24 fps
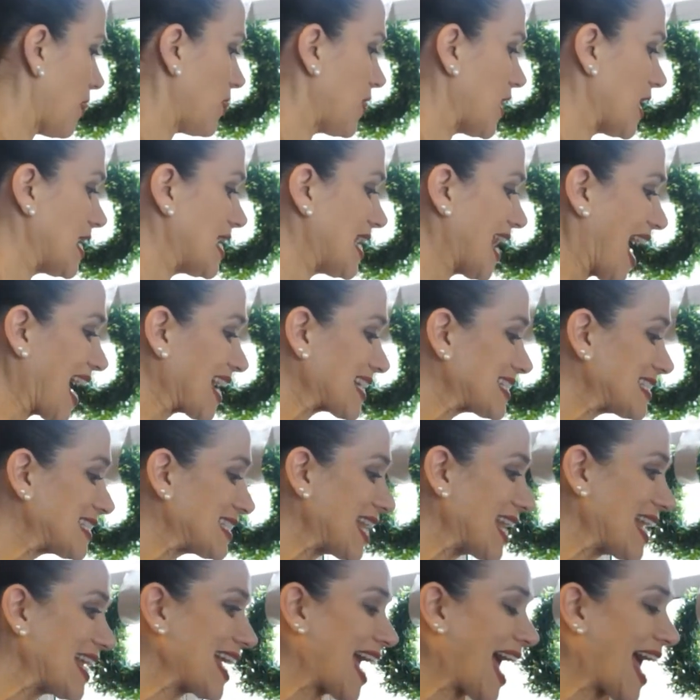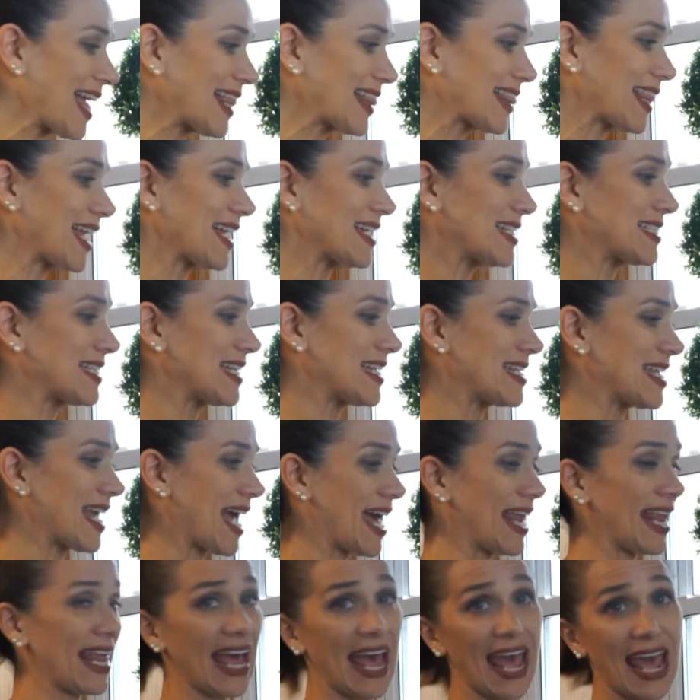The next thing I like to
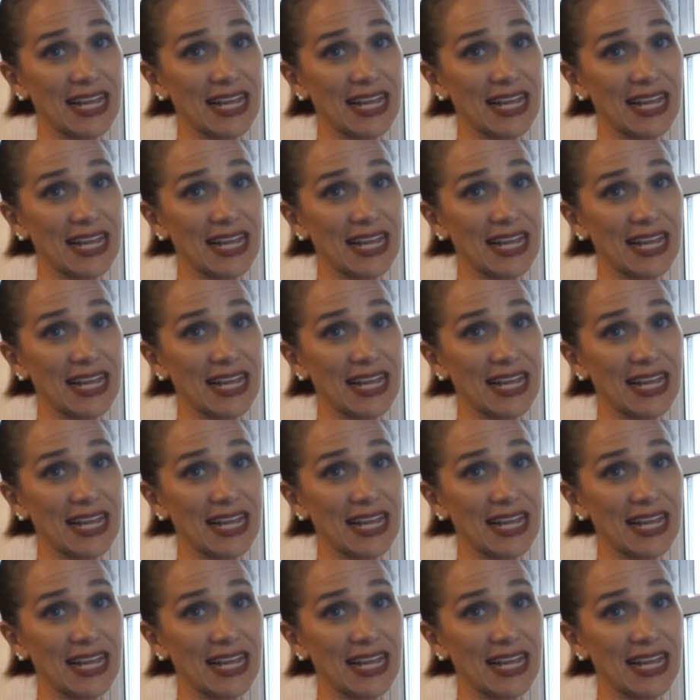get